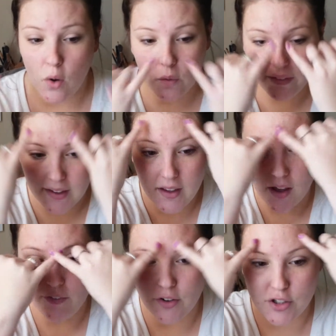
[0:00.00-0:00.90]
only
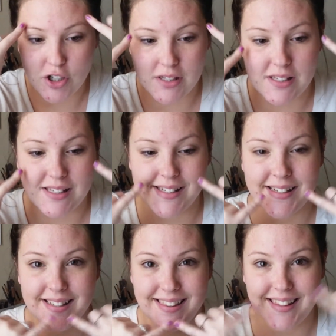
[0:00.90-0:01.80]
covered just
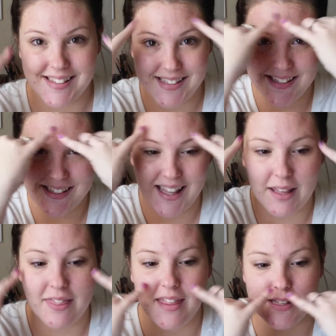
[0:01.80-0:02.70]
this,
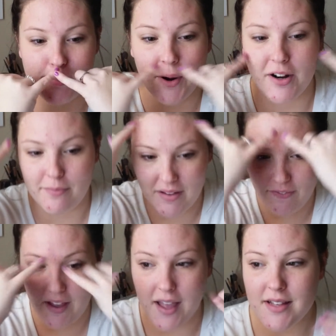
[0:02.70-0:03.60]
like this part of
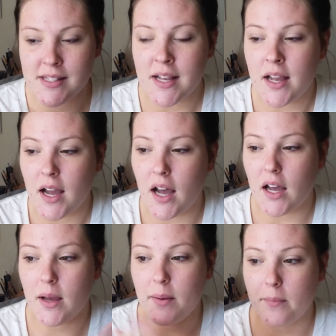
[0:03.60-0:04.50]
my face.
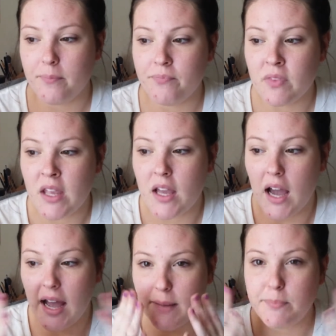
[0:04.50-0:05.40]
I
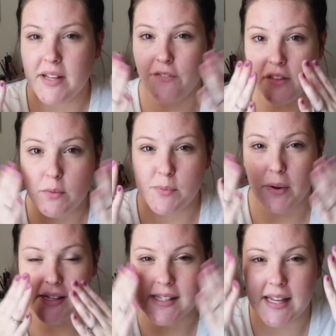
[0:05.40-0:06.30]
definitely was
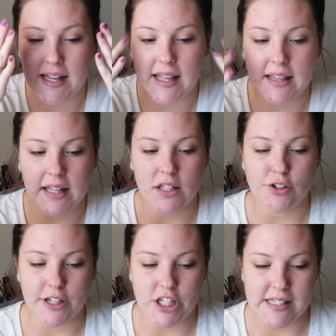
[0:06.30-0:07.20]
pressing it in like the
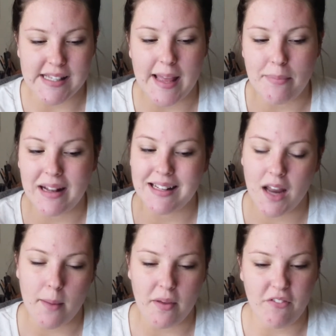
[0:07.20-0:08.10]
directions say, but
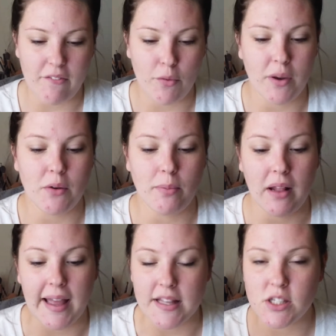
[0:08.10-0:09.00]
not my favorite way to
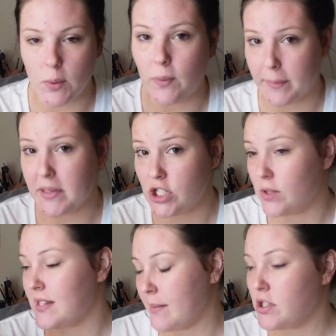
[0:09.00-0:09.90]
apply it. So what I'm going to
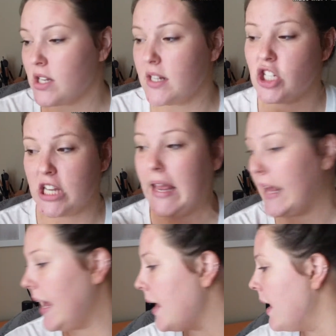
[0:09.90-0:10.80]
do is I'm just going to
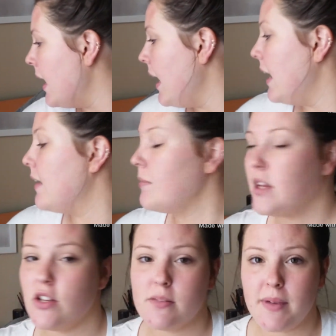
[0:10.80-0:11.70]
shake it, and I'm
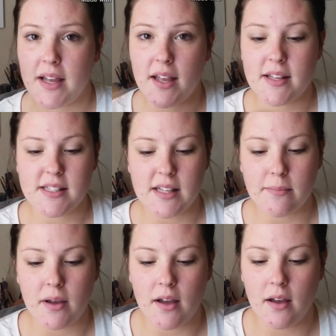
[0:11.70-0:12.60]
going to use my
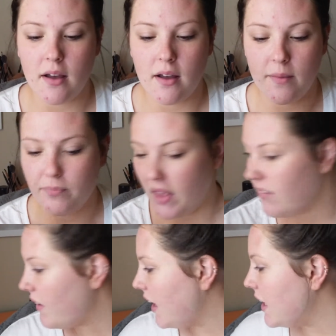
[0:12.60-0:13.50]
Sigma
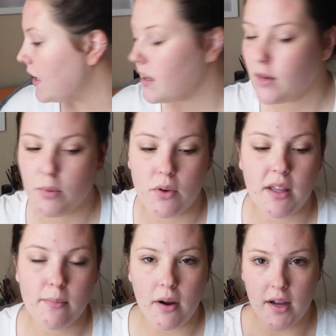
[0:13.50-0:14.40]
F80
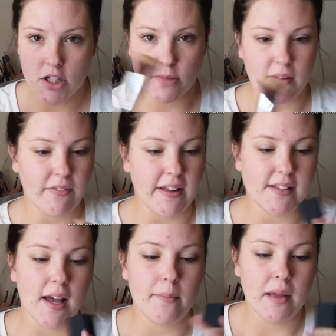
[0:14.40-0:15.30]
Kabuki brush, my
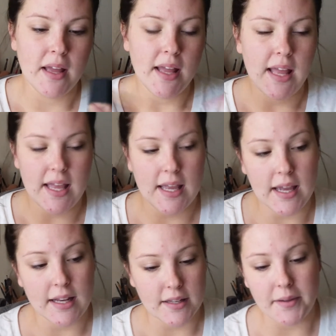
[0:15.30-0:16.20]
flat top,
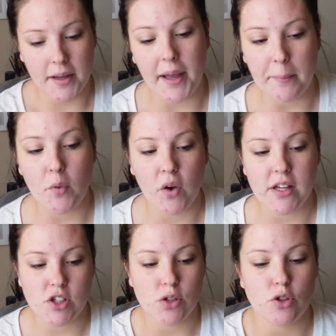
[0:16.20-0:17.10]
and I'm
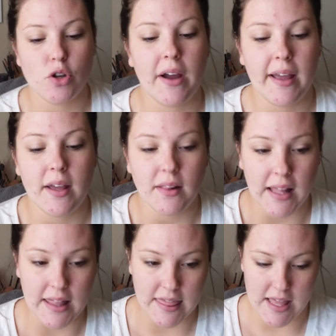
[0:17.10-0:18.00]
going to try it
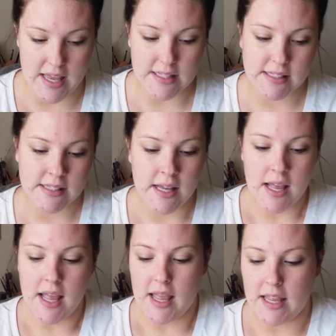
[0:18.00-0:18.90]
like this
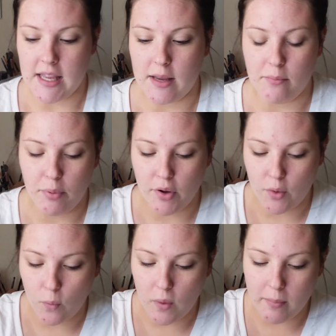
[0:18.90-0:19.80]
and
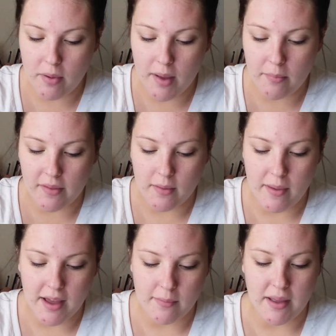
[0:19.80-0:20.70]
put 1 pump on the
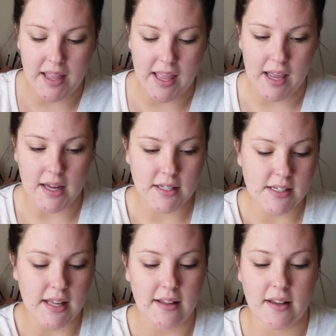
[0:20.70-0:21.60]
back of my
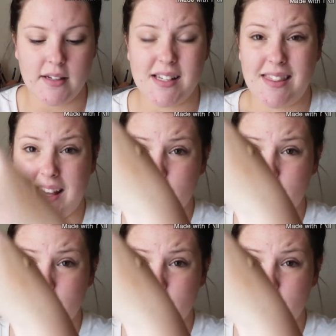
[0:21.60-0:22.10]
hand, and